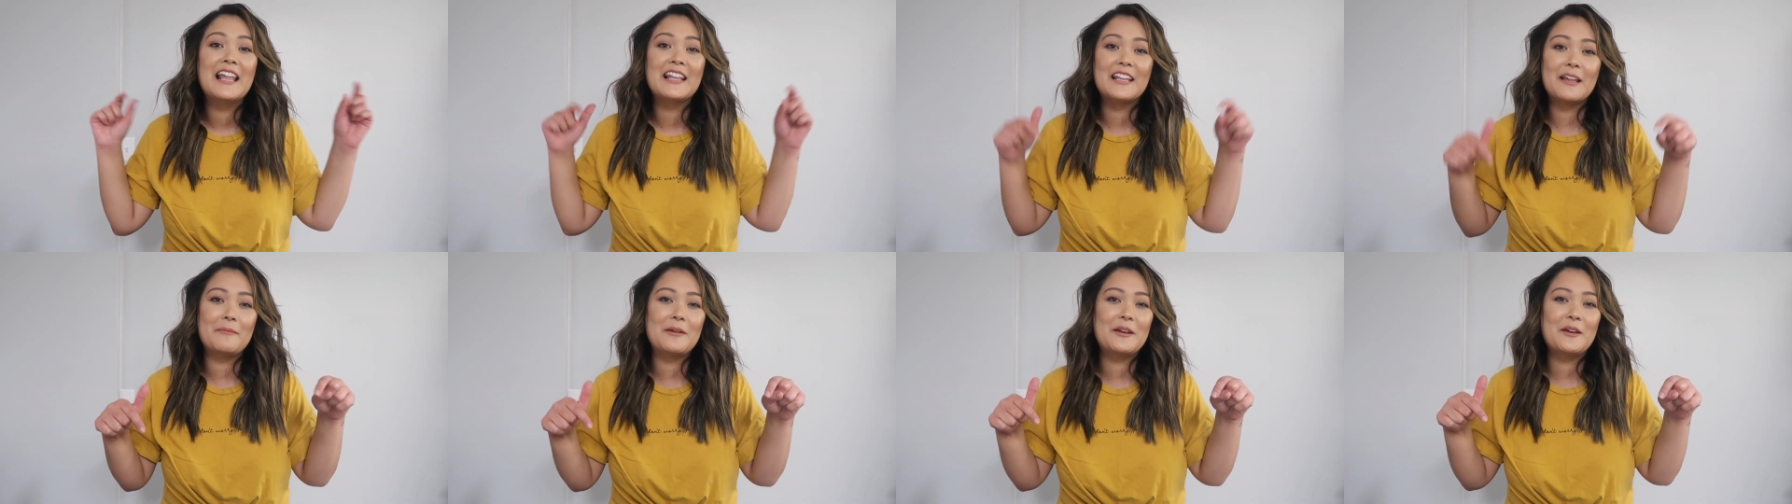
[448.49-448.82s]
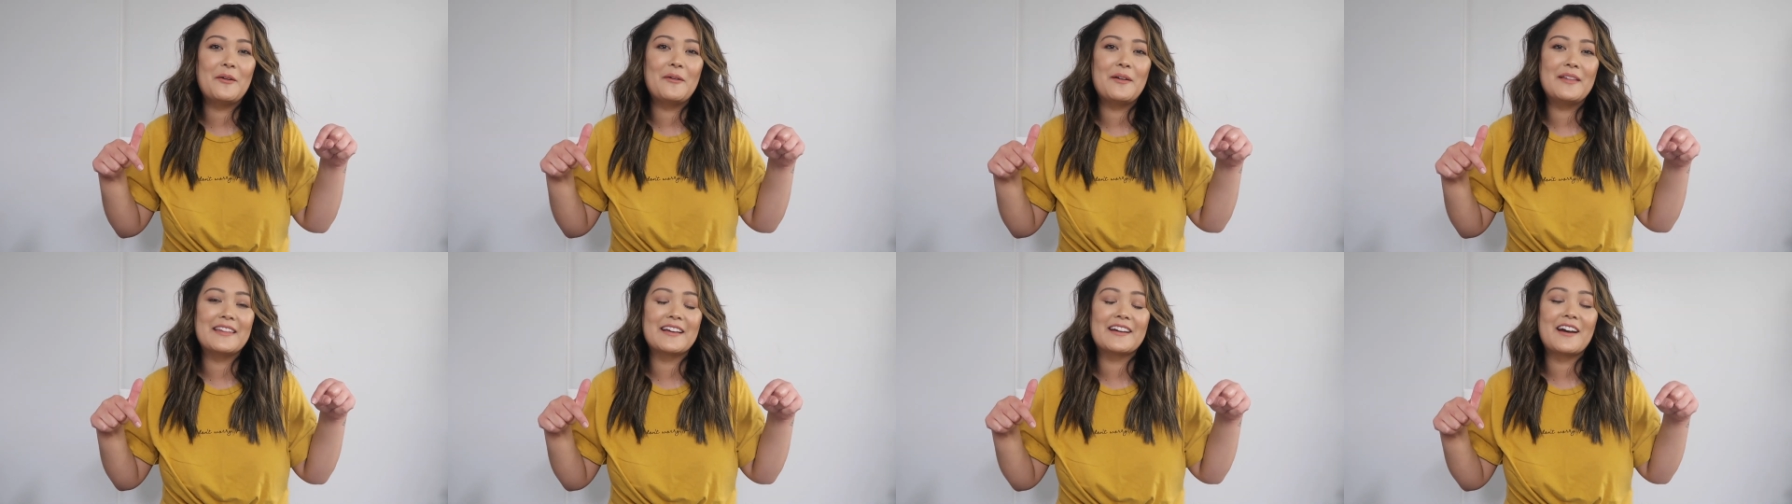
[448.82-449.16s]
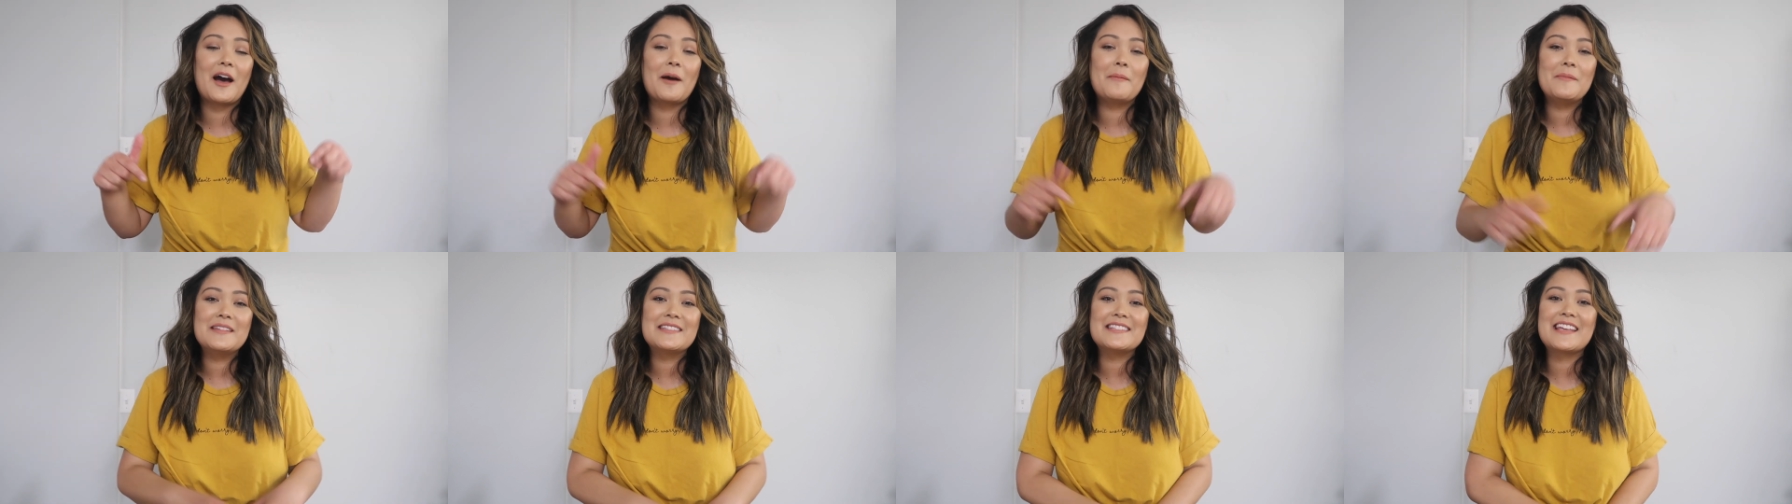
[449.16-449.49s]
let me know in the
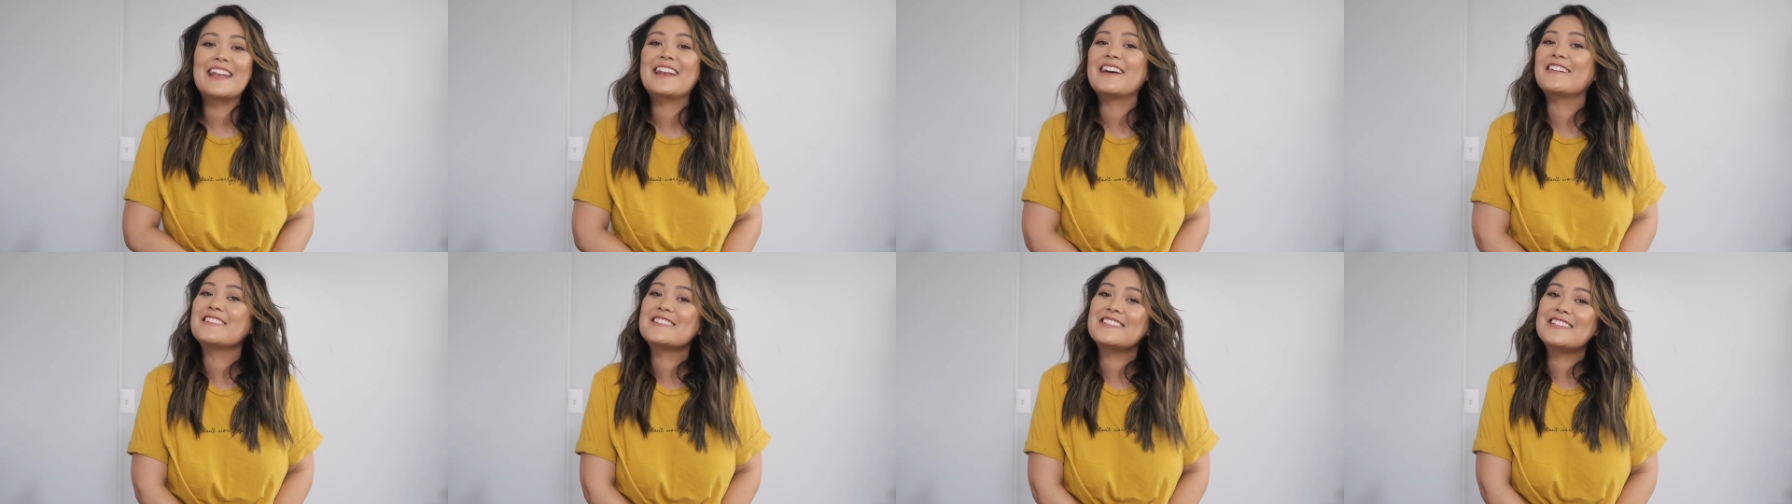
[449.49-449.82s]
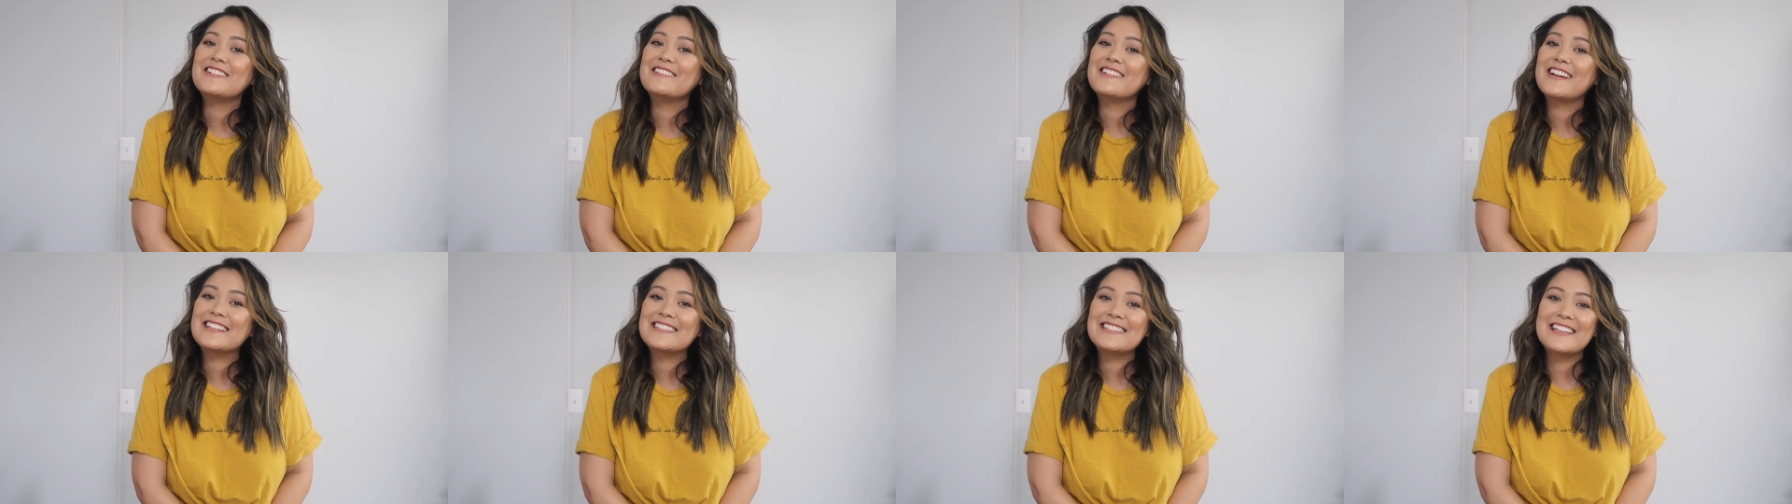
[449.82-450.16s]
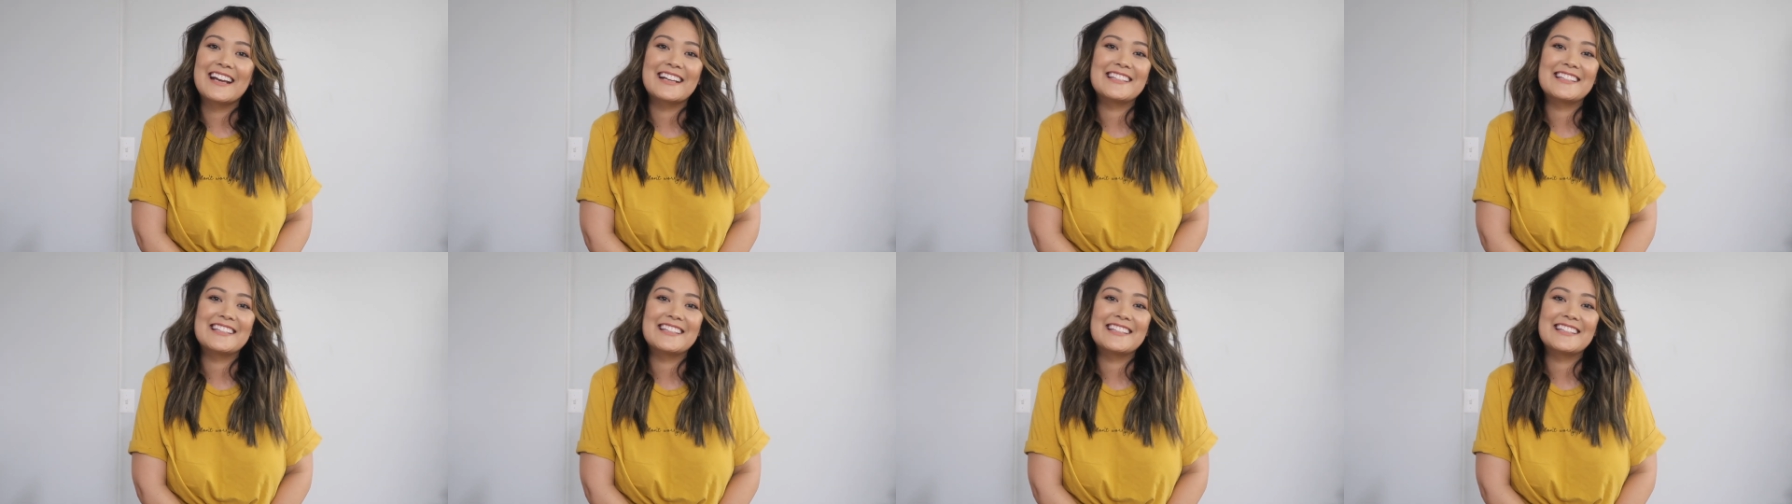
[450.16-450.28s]
comments and I'll see you guys